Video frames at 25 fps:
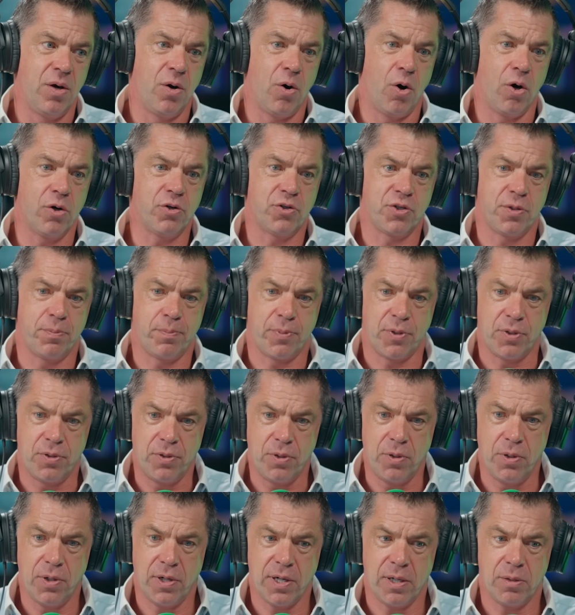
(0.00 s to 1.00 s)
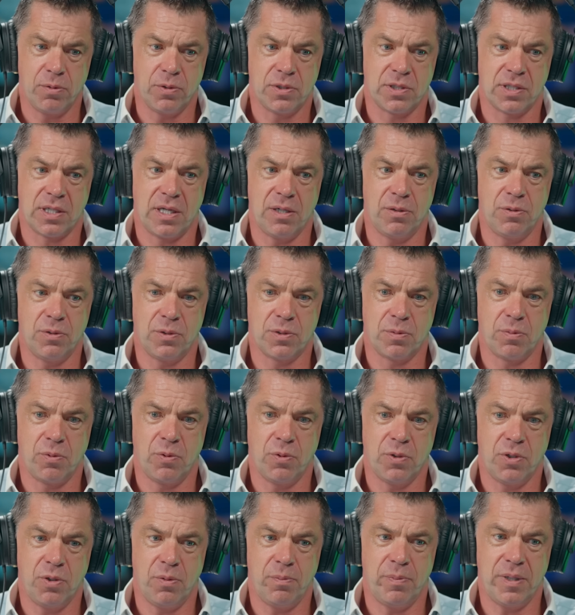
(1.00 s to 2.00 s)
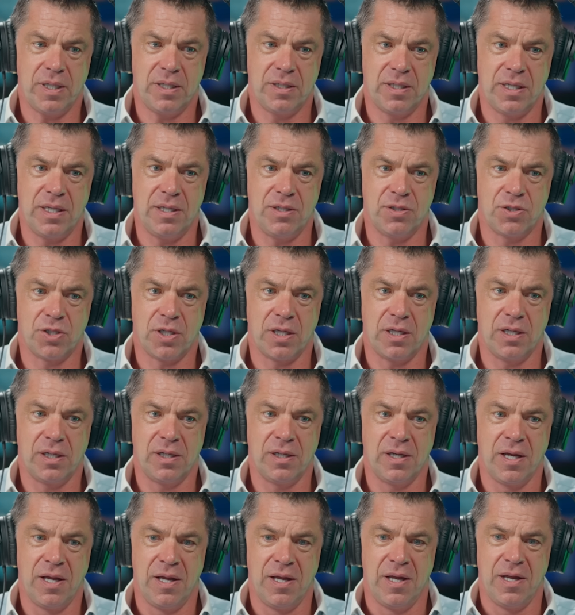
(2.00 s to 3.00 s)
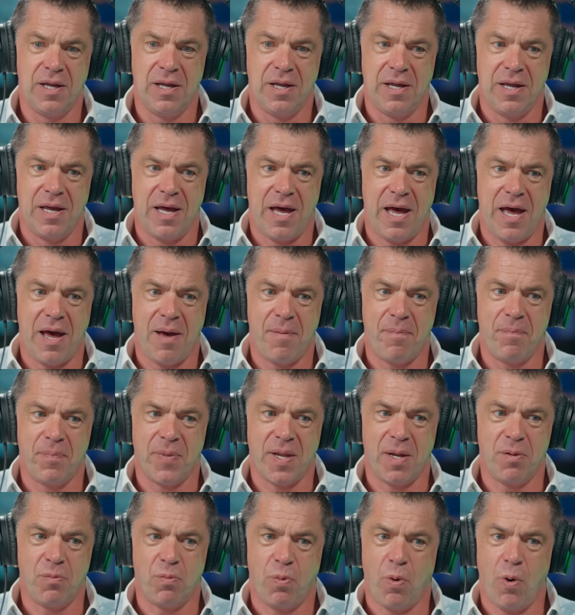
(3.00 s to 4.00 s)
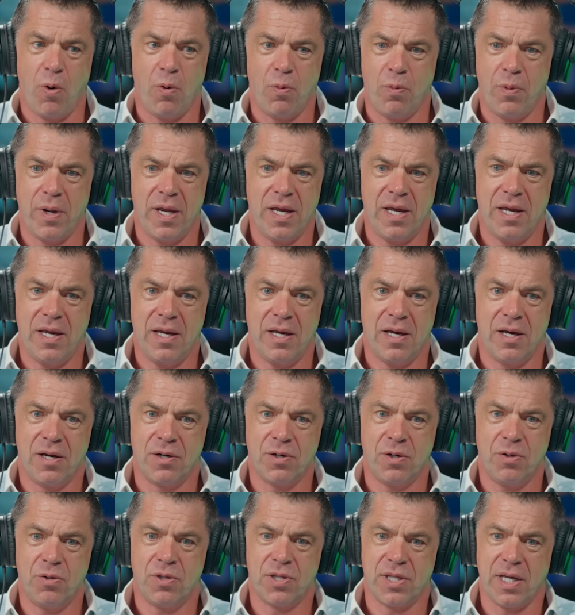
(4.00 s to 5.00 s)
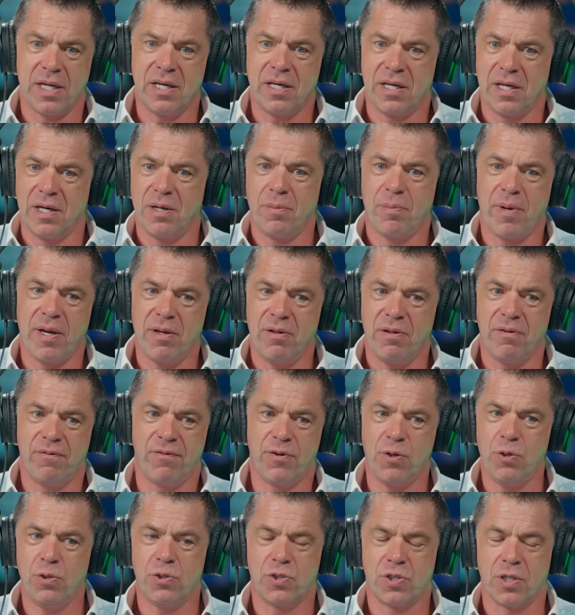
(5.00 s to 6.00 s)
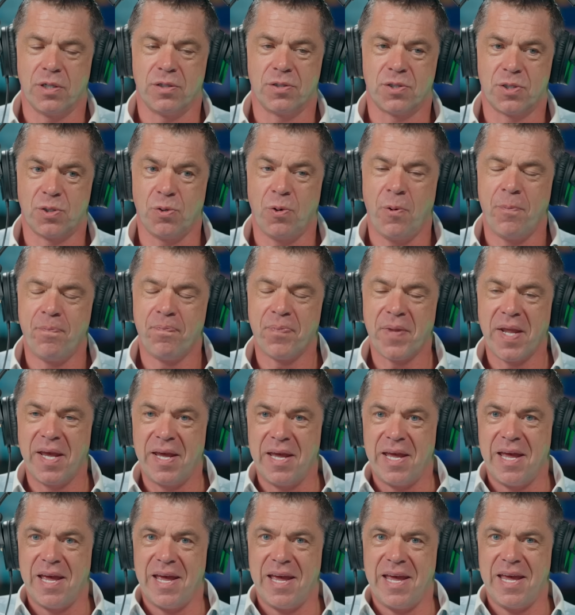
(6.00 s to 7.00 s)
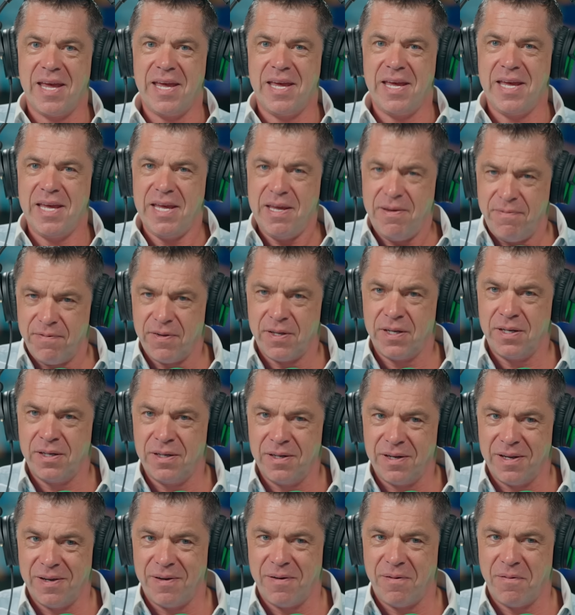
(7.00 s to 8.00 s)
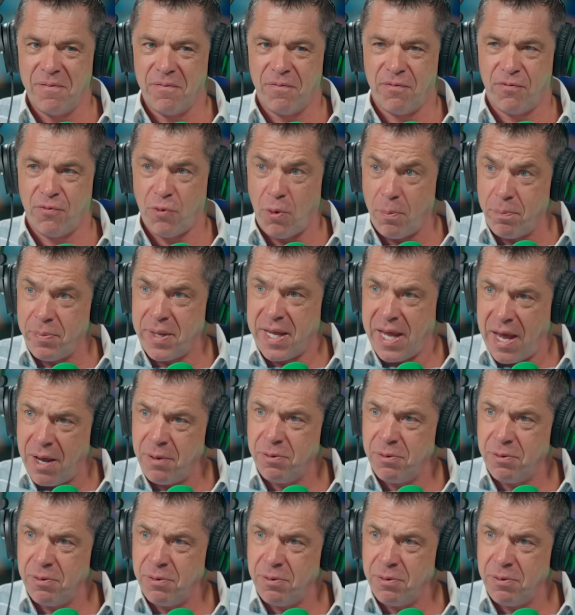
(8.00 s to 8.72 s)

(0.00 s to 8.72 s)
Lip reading: entrepreneurial skills will you be teaching? In what way are you thinking about the future? So even from the